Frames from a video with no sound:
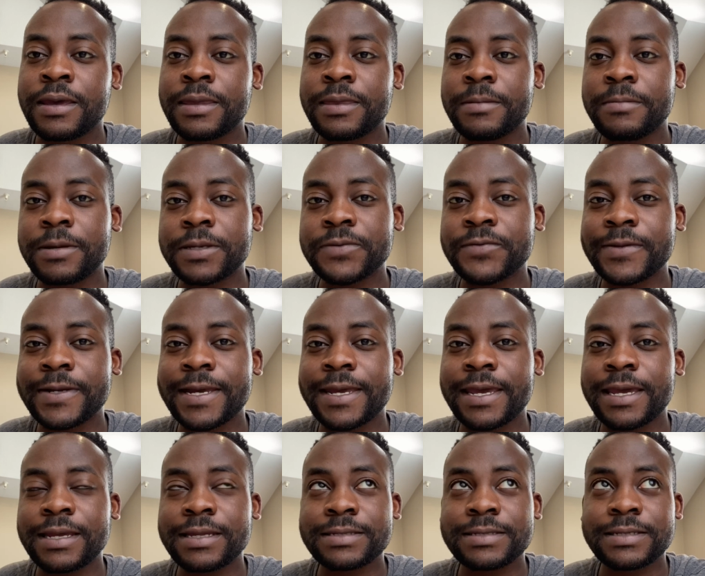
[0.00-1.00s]
And the best way to
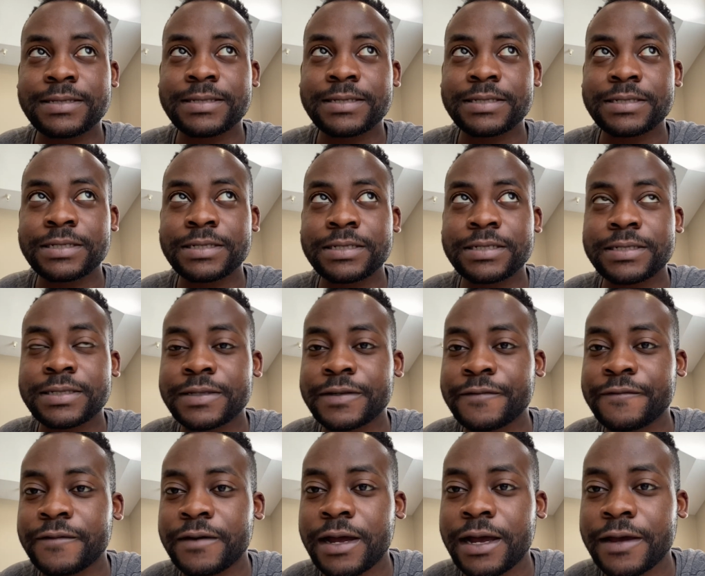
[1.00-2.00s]
enhance this is to just
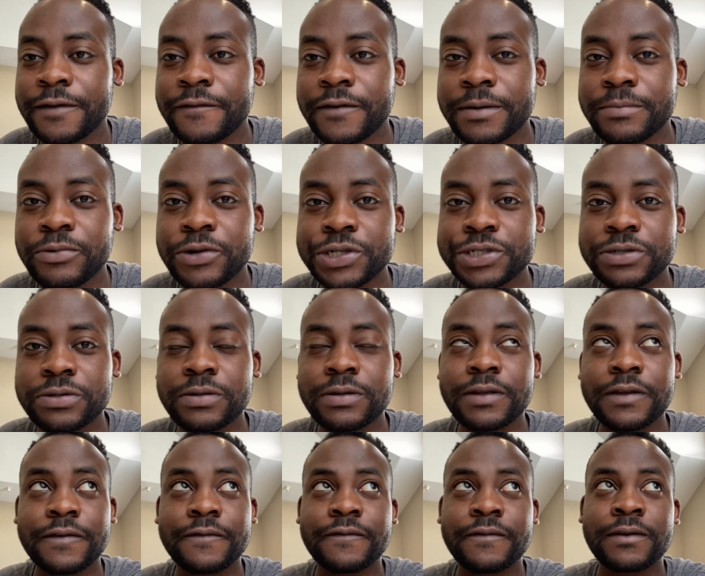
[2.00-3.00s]
live a high vibrational
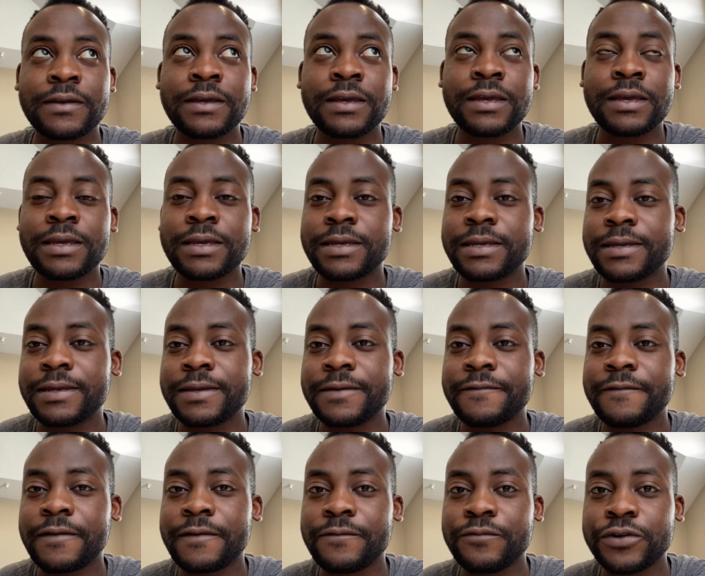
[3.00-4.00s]
life, eat
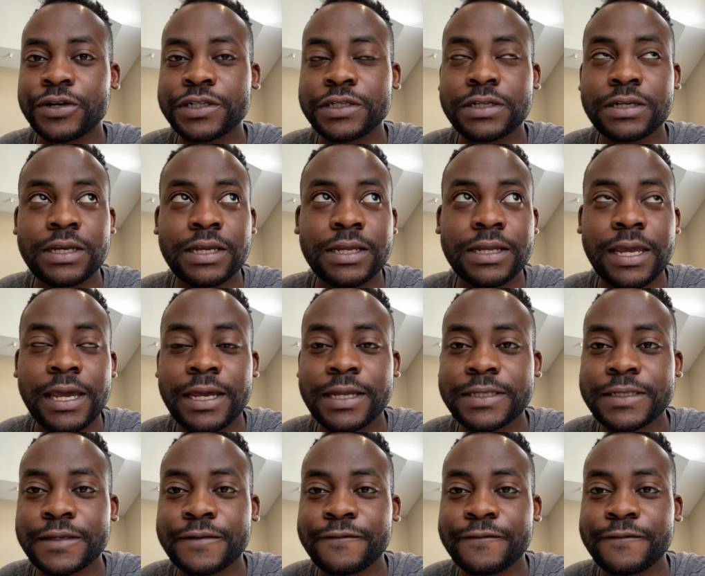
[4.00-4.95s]
rich enhancing